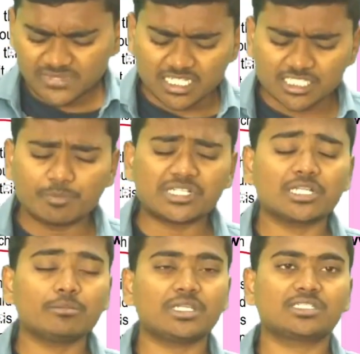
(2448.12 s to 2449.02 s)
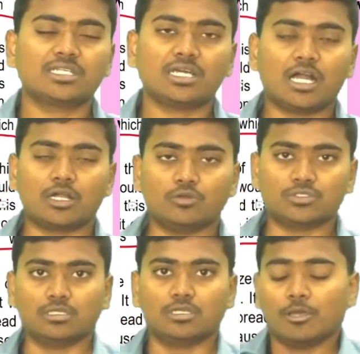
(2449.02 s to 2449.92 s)
special mentioned accounts.
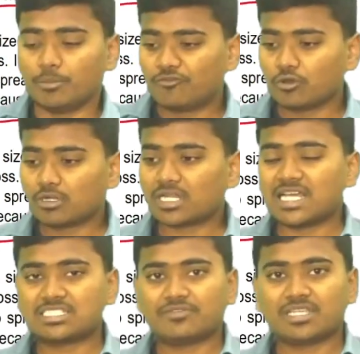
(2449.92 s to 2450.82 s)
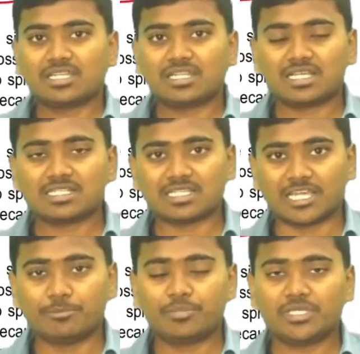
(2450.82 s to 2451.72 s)
Before classifying it as
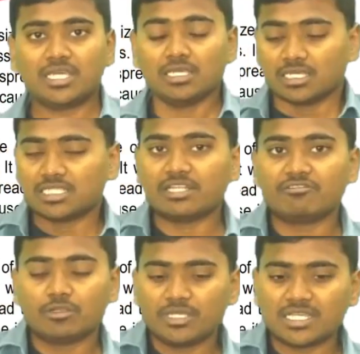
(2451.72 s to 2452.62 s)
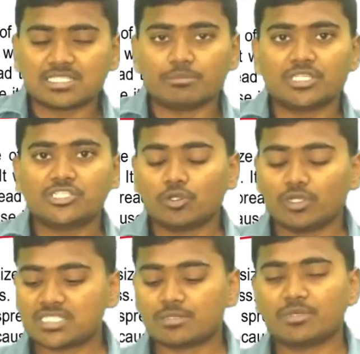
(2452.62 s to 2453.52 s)
NPA, there will be SMA 0,
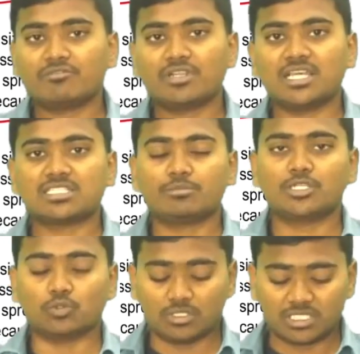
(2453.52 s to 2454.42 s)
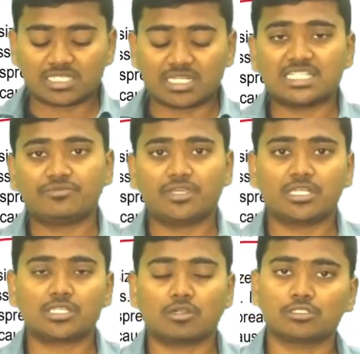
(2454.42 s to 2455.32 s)
SMA 1, SMA 2. This
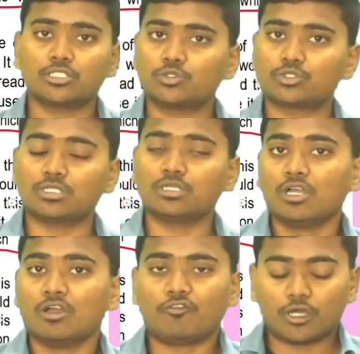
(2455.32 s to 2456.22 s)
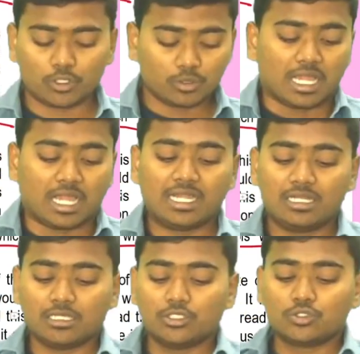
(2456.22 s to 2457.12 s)
classification also you should follow, and
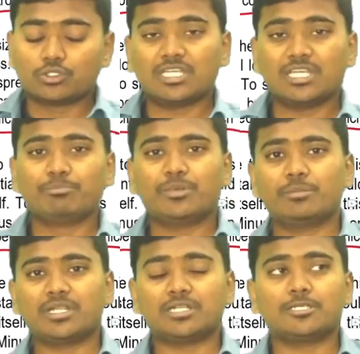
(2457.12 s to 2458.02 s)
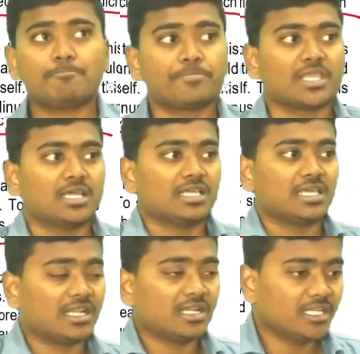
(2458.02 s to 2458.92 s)
you should implement
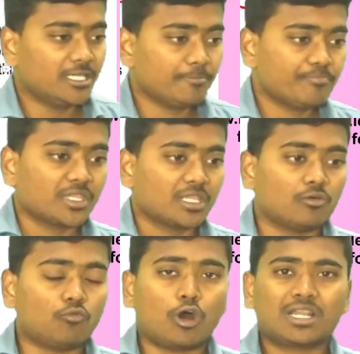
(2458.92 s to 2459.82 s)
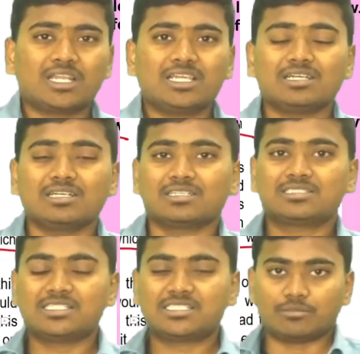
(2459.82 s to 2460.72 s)
early warning
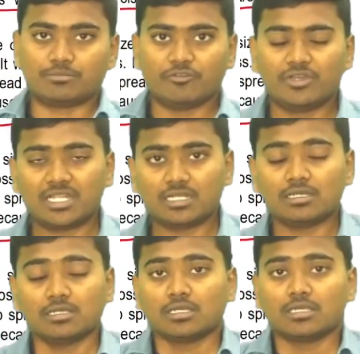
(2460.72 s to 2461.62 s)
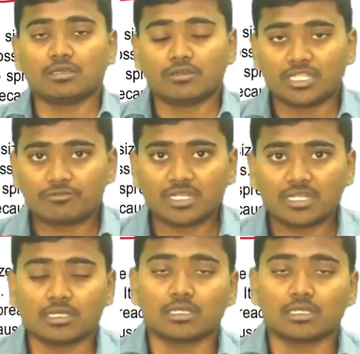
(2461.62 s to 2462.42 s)
system wherein it will